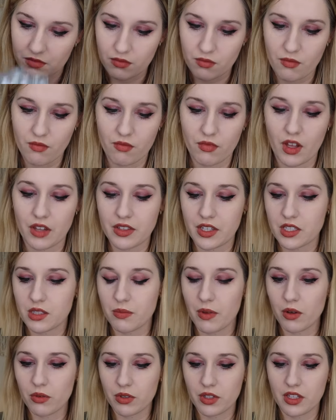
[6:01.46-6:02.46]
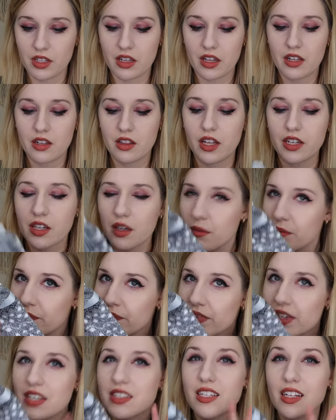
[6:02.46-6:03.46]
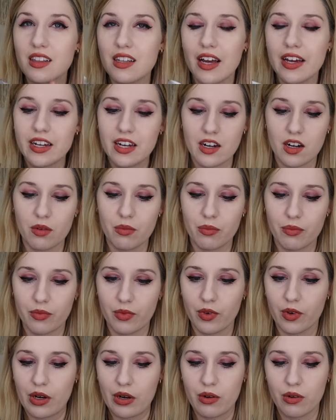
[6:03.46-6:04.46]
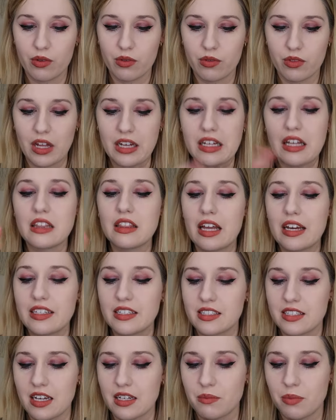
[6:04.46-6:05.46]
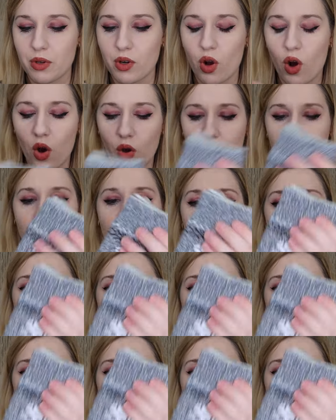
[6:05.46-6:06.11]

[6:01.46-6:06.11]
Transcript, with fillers: Mmm, they smell really, they like, it's a light air, or like a light scent, but oh, these